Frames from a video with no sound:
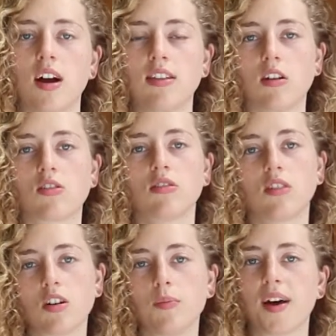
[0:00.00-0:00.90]
And there's a
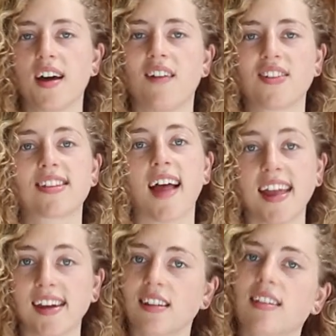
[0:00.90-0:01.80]
little bit of a
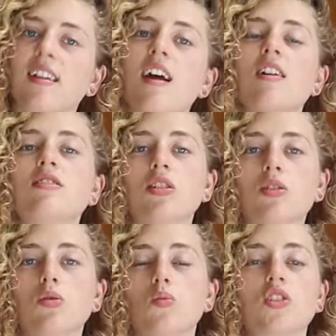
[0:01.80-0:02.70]
science
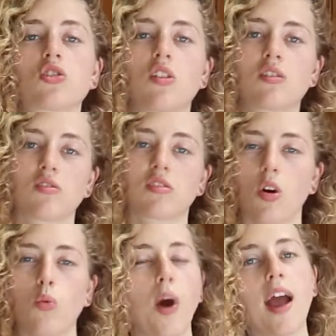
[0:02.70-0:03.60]
to which crystals
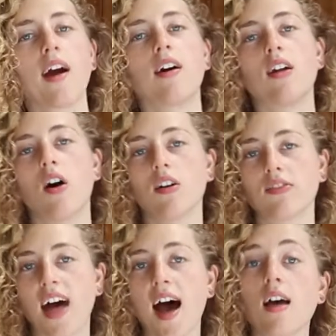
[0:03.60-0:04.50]
go where and all
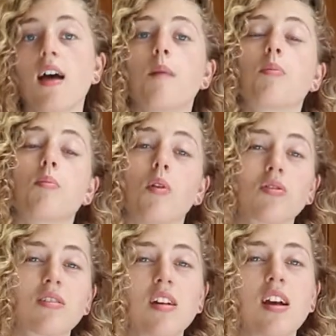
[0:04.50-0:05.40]
of that, but
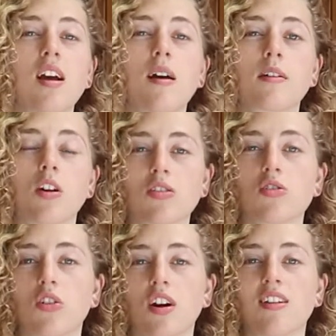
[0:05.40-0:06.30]
mostly
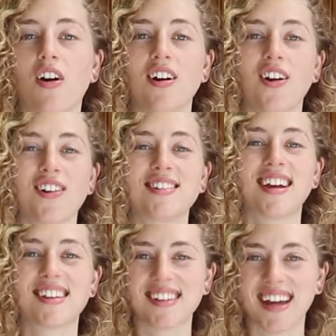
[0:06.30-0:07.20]
crystal grids are an
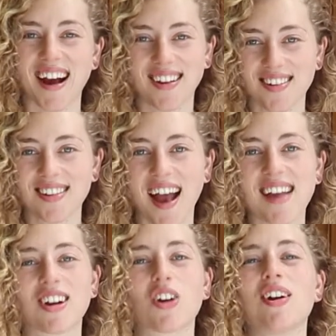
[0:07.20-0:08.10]
artistic
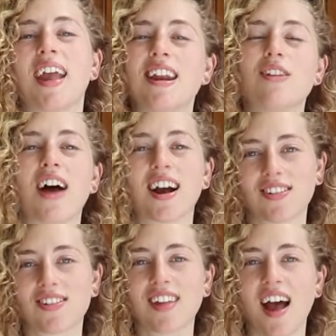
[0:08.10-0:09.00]
exercise, a creative
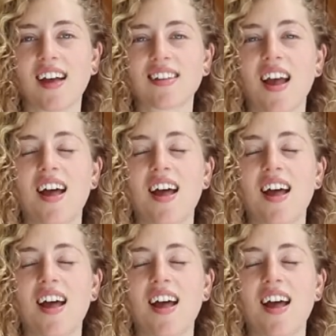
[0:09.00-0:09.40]
exercise